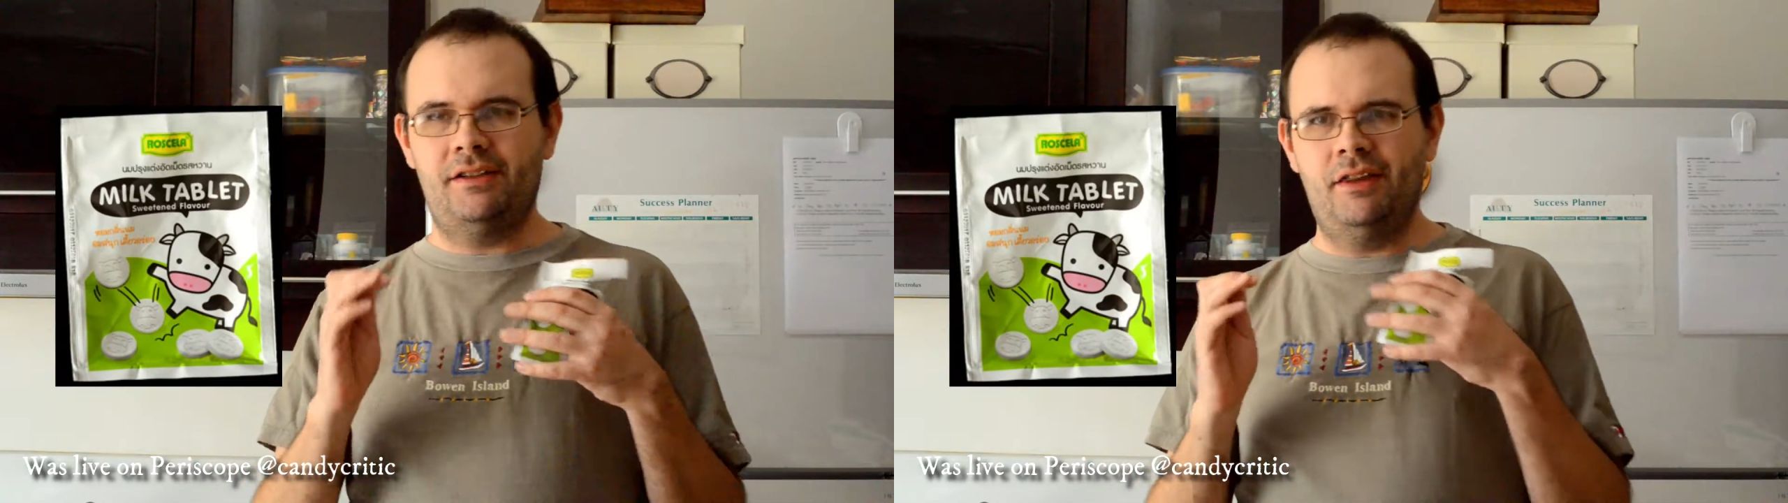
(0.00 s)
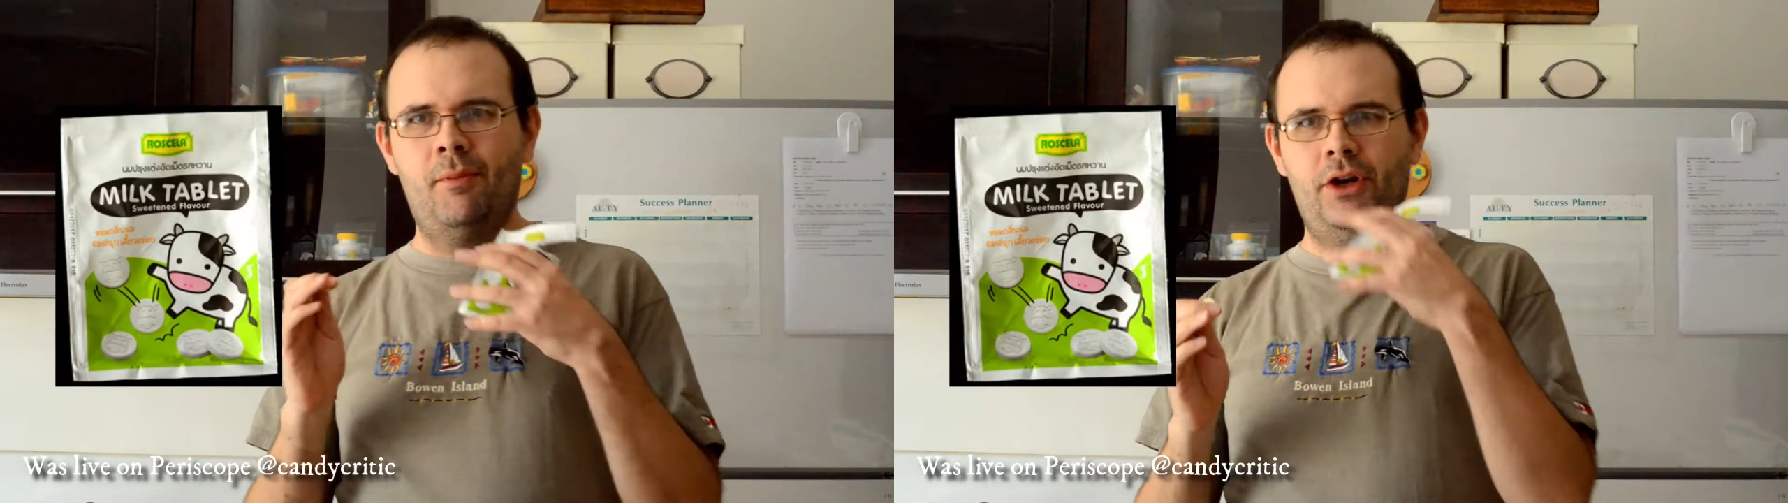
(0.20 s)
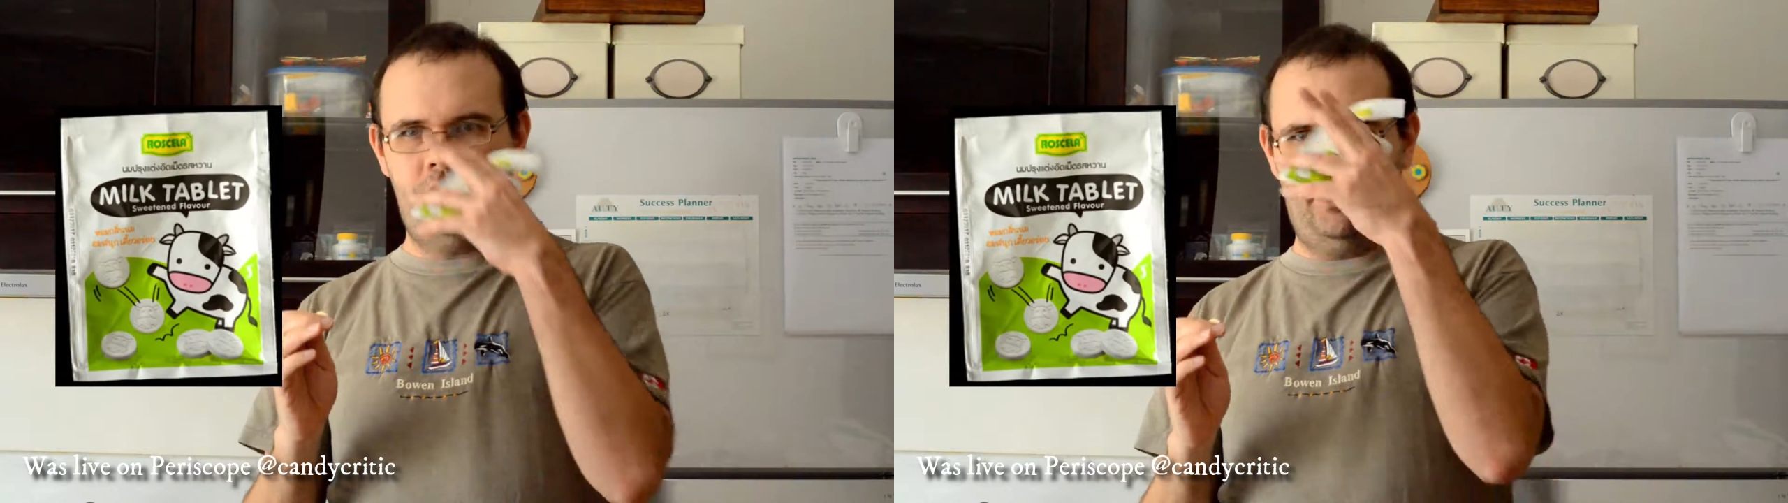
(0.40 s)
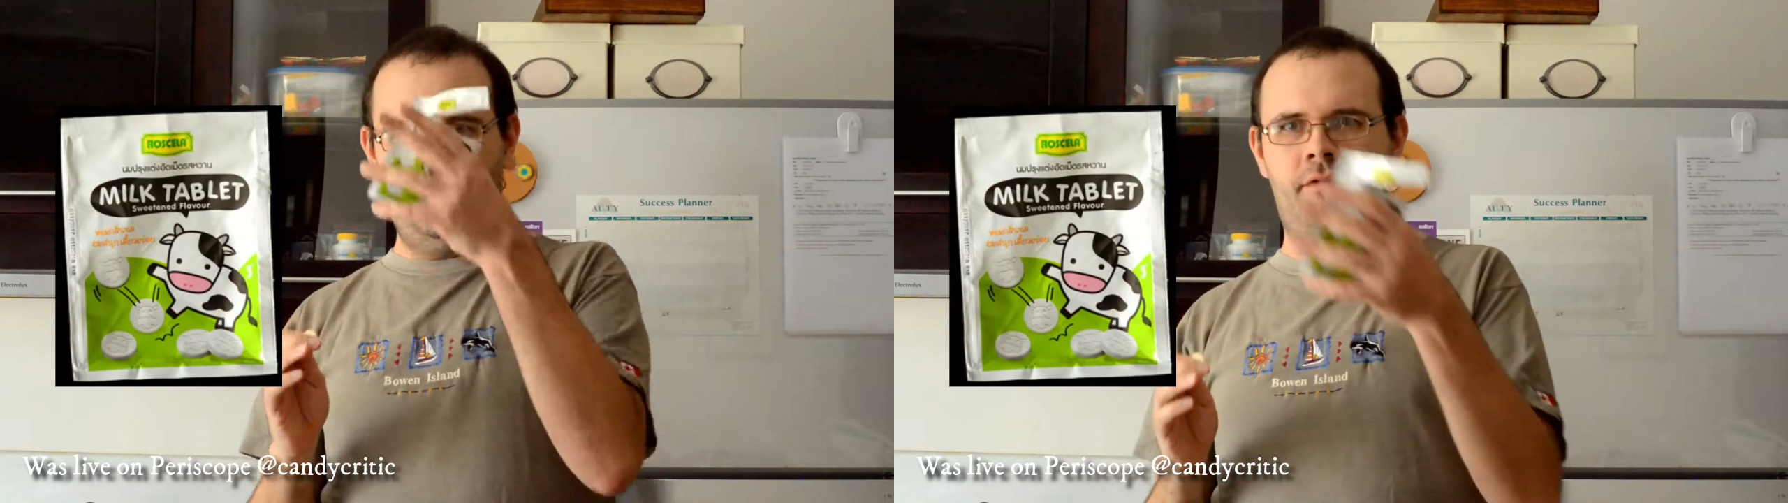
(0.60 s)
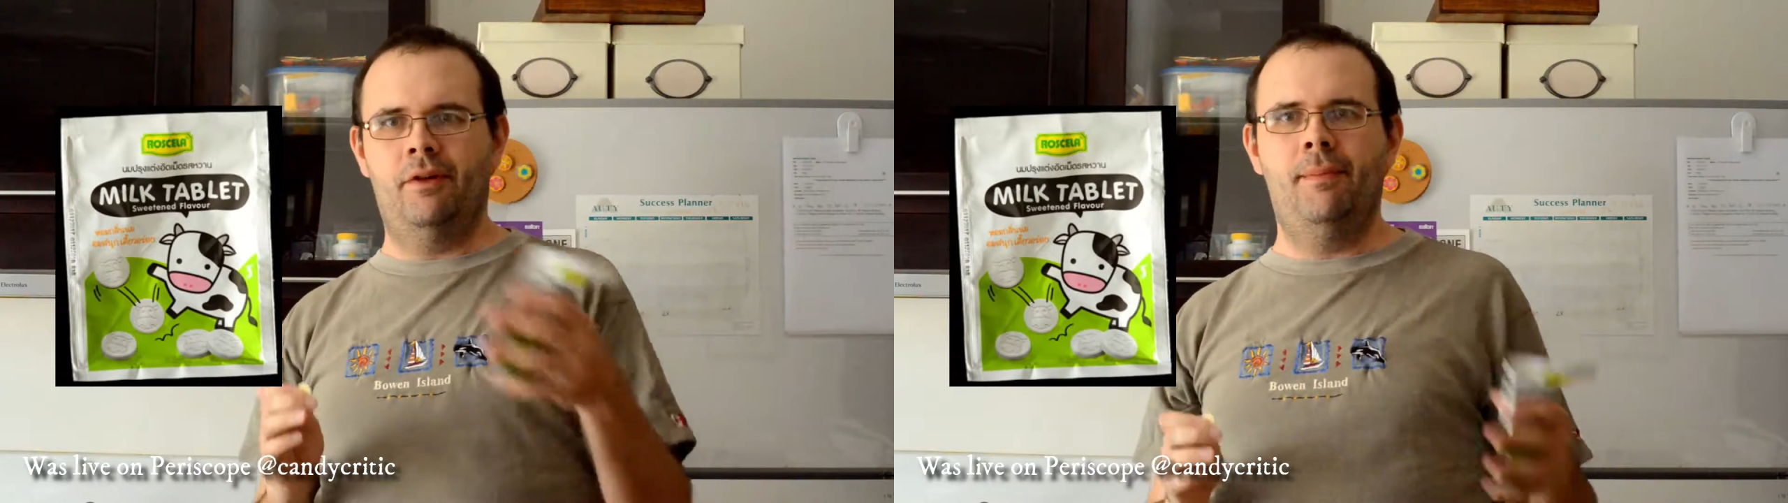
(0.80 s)
the moisture
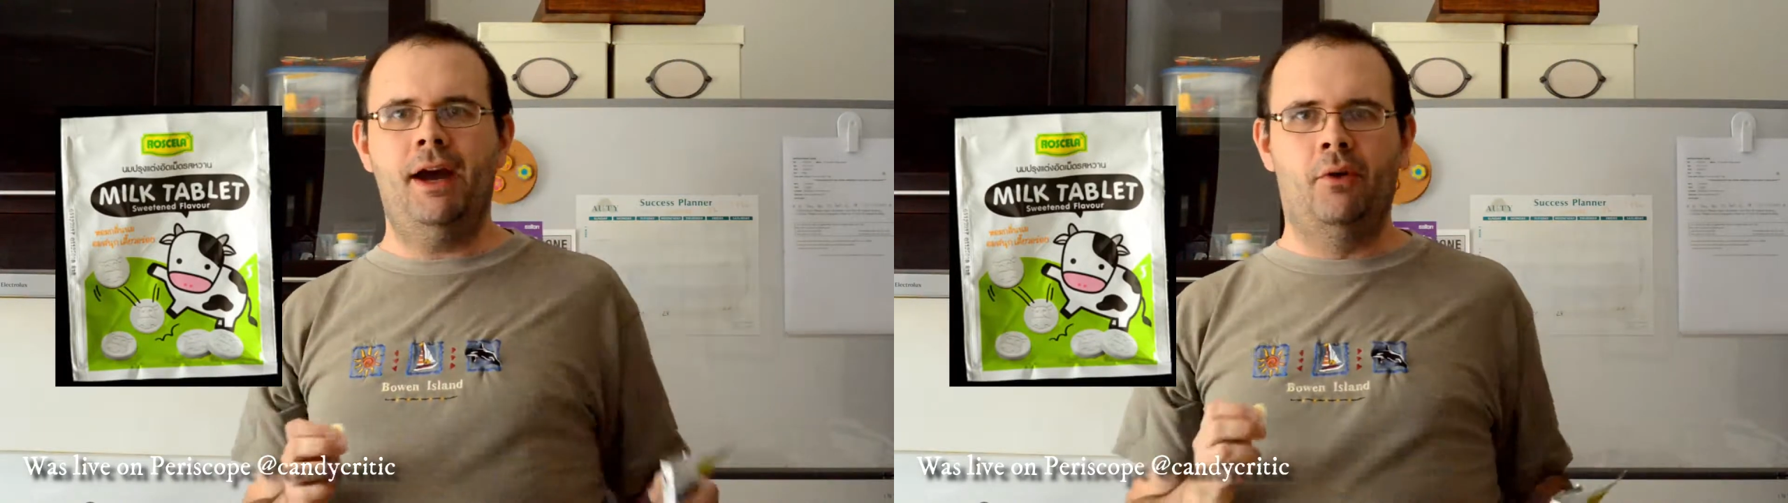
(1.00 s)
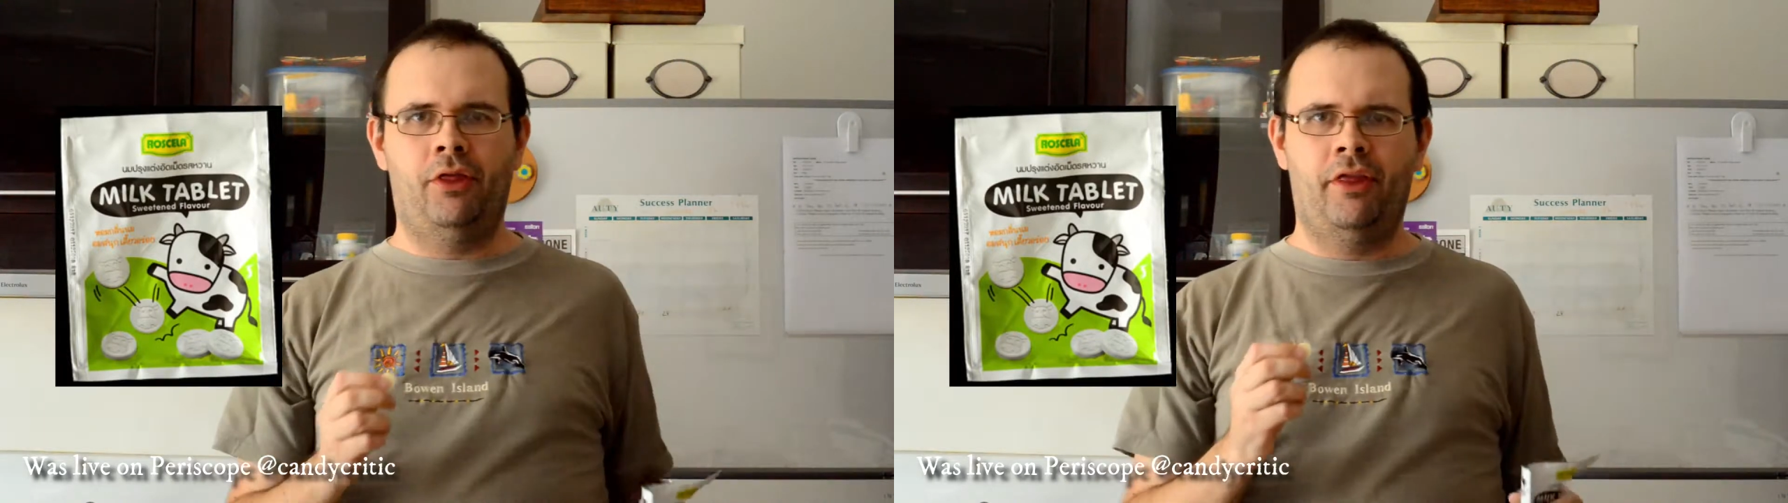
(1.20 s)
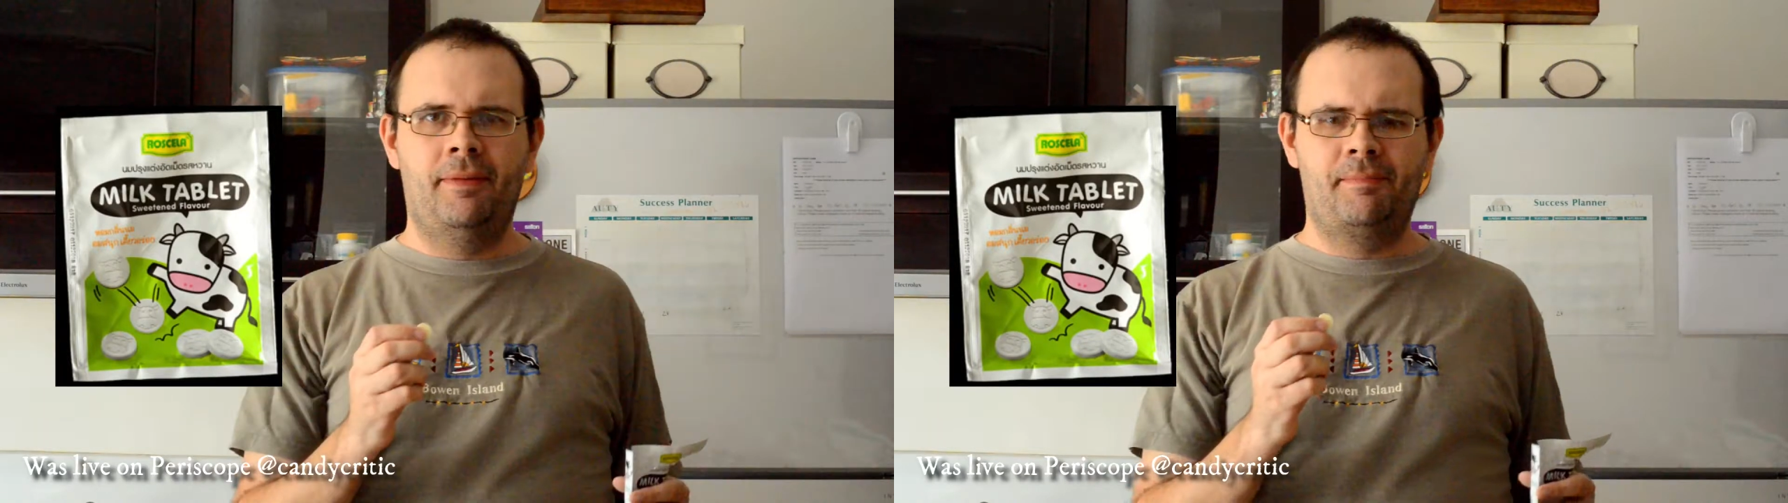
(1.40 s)
out of your mouth.